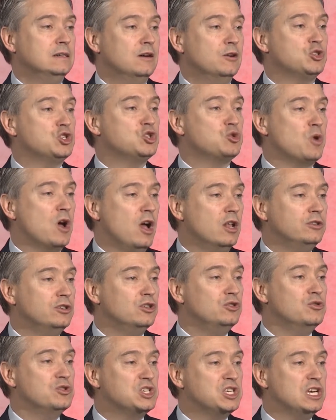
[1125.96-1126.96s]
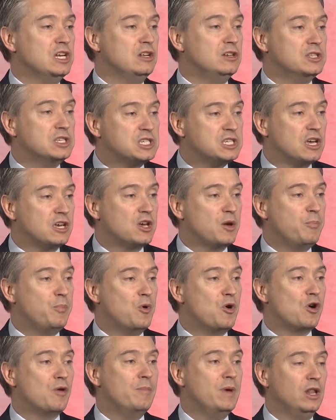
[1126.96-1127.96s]
Australia, New Zealand,
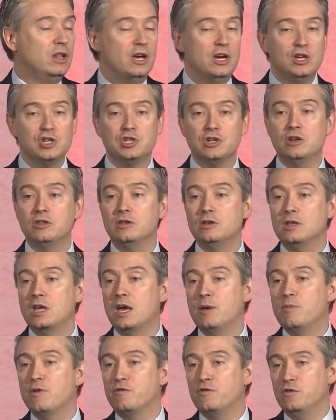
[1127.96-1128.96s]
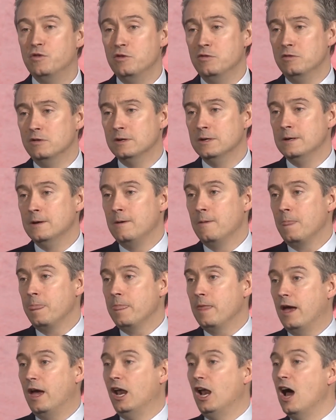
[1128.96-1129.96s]
Singapore, Malaysia, to name a few.
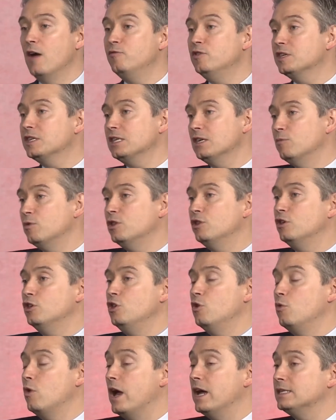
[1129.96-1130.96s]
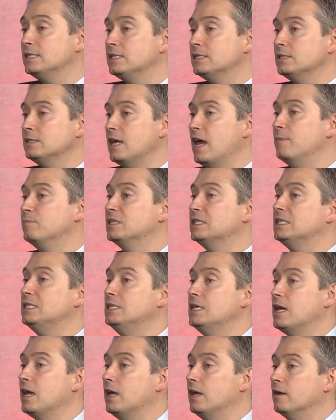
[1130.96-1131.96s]
And obviously with the US
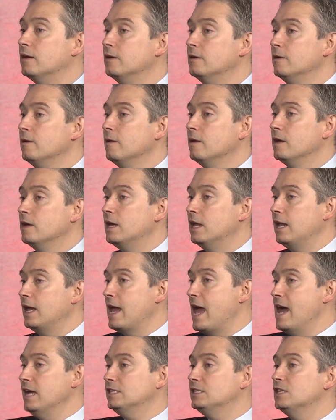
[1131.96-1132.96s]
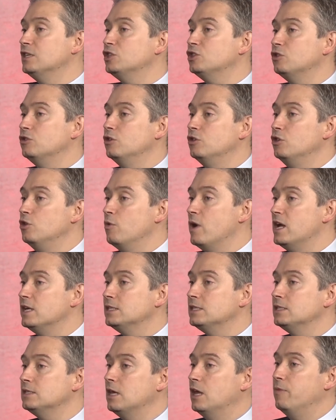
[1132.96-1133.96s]
MCA, getting access to the
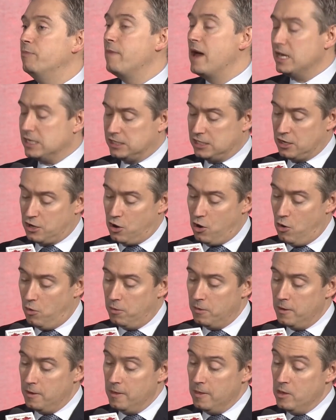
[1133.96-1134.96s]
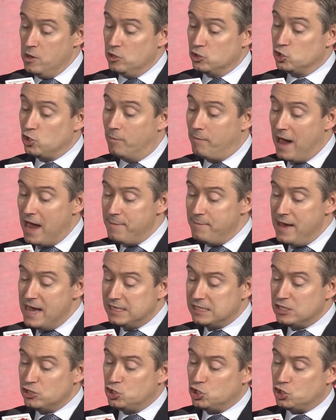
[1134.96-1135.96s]
US and Mexico. So my
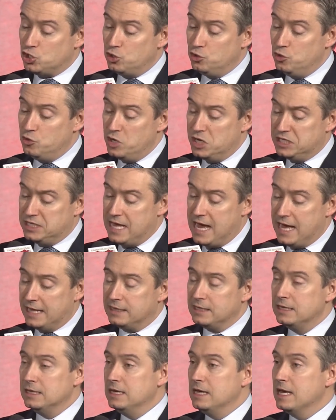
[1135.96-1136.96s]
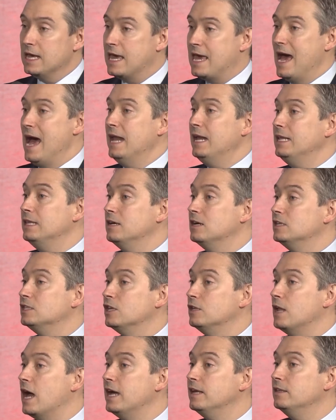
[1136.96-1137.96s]
message to you is that Canada is
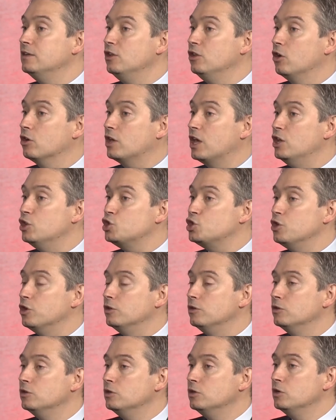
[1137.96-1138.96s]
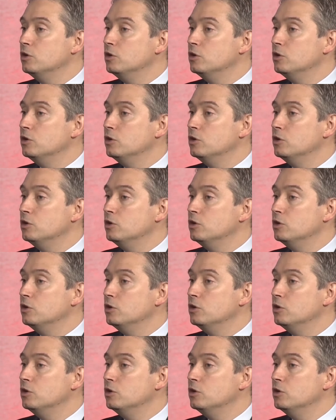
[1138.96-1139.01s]
an ideal location